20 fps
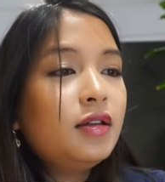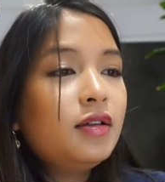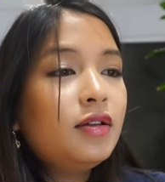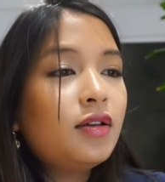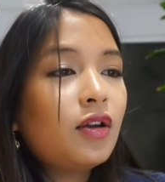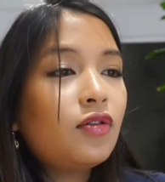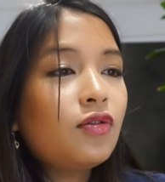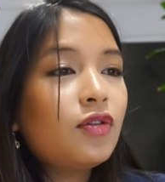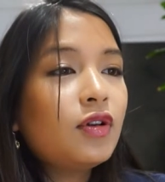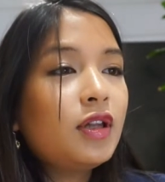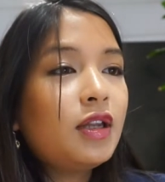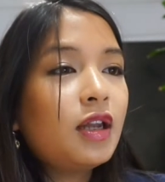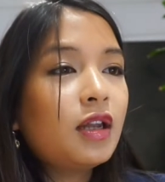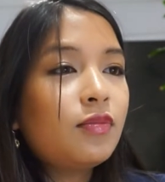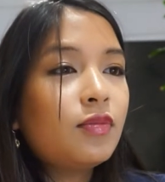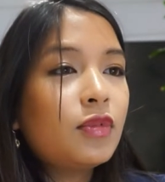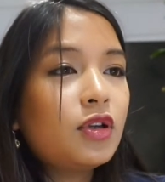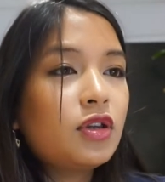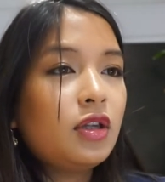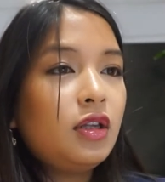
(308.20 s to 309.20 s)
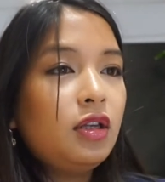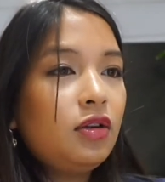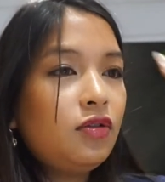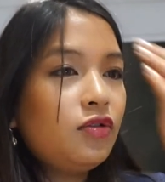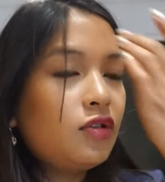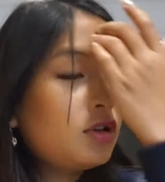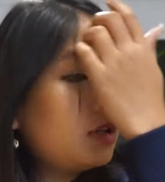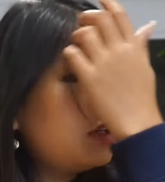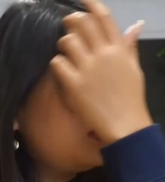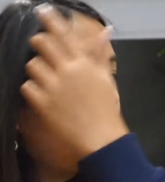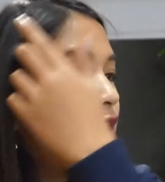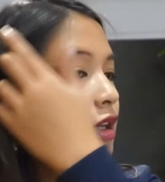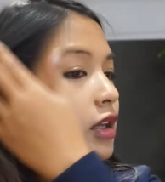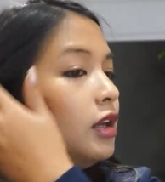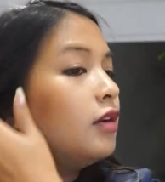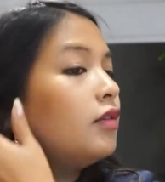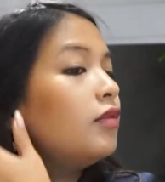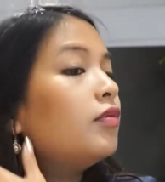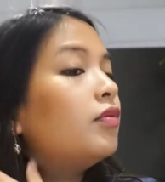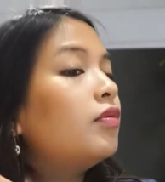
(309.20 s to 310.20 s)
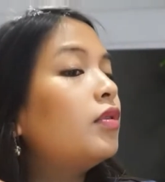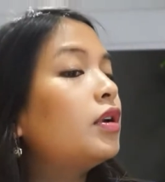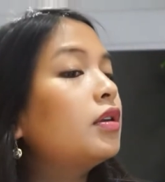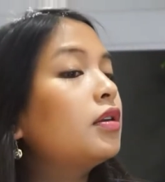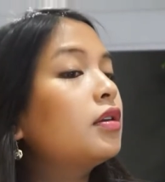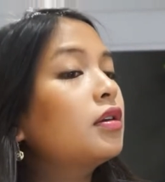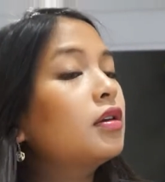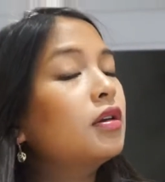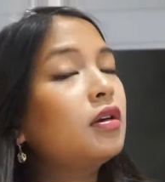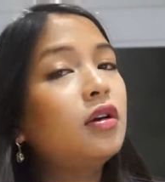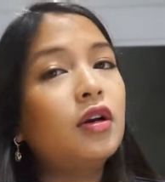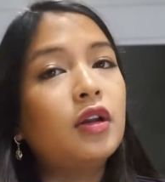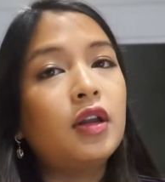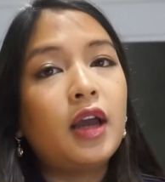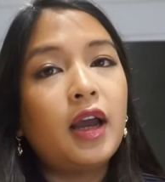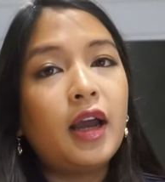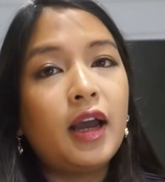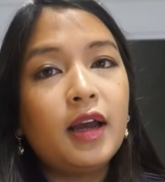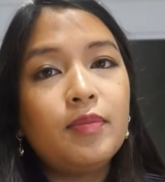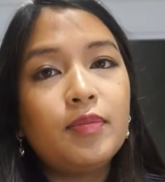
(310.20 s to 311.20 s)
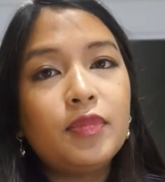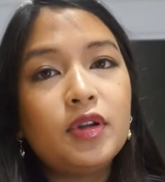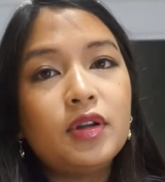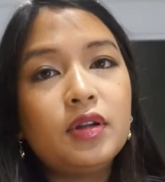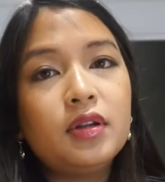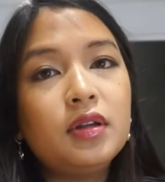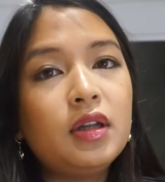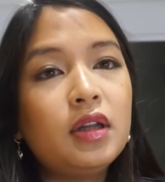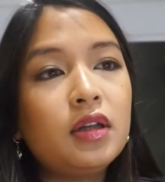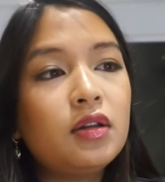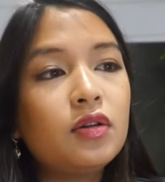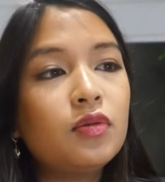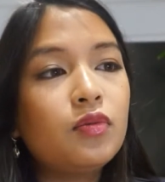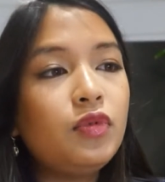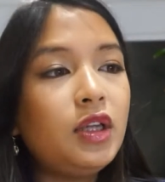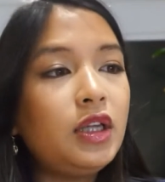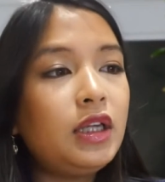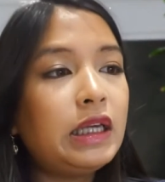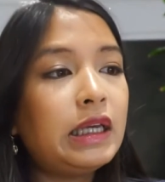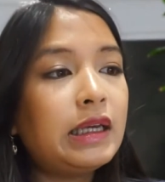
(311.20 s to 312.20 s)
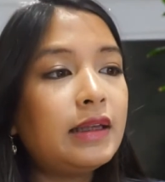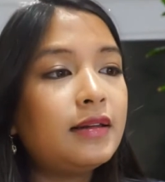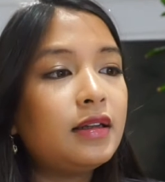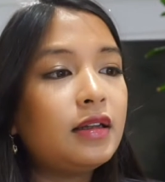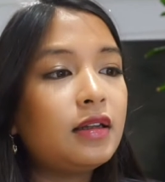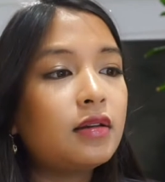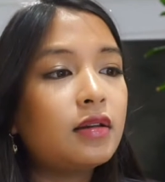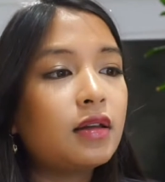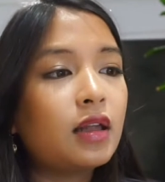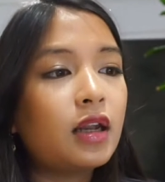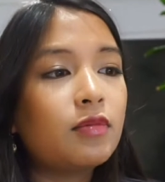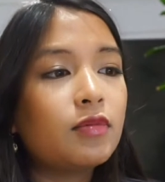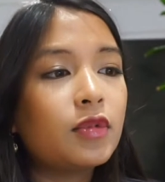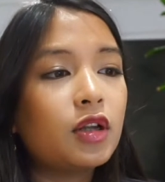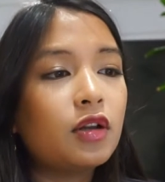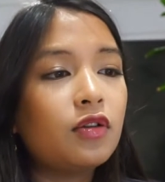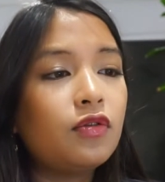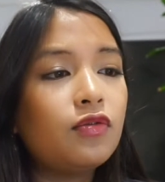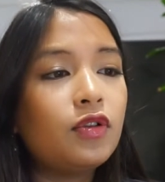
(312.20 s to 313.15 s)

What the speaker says: not really that much interesting. What's gonna happen this weekend is that I'm gonna